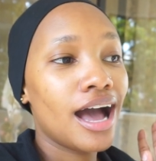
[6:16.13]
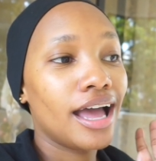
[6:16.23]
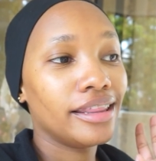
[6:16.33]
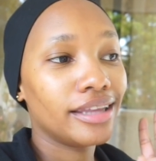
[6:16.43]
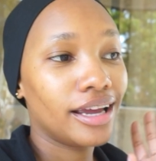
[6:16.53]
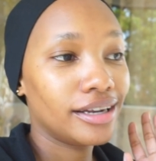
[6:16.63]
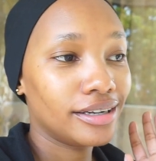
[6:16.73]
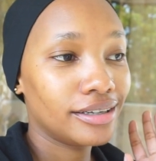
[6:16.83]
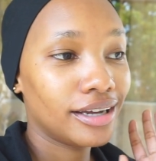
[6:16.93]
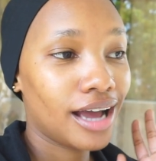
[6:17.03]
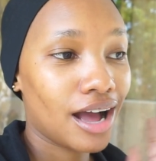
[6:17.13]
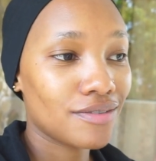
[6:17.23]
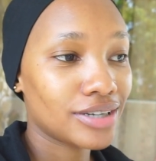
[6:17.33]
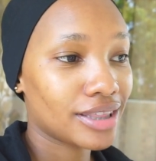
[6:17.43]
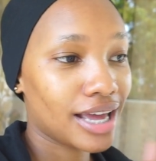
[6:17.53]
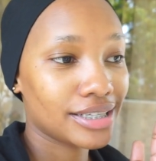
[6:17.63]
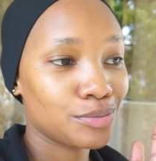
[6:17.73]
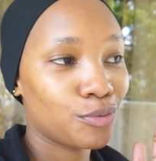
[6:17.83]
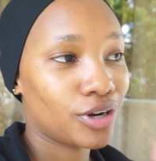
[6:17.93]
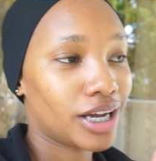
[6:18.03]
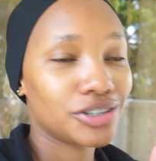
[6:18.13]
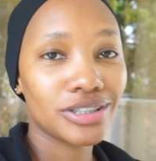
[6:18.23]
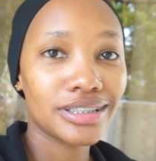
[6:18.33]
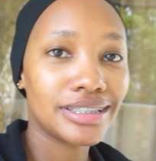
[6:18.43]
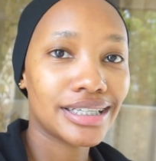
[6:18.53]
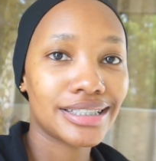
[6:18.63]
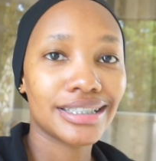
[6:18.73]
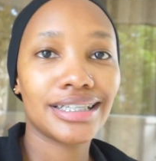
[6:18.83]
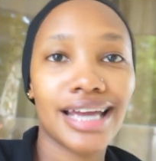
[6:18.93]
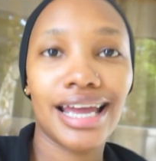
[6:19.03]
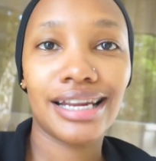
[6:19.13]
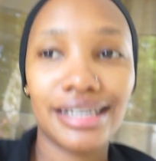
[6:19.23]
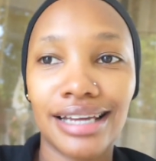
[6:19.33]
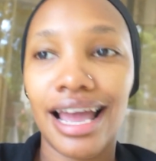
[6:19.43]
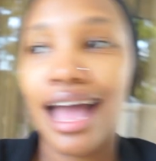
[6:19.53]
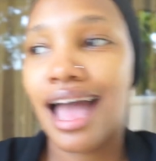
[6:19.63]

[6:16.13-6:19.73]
and then after that production started and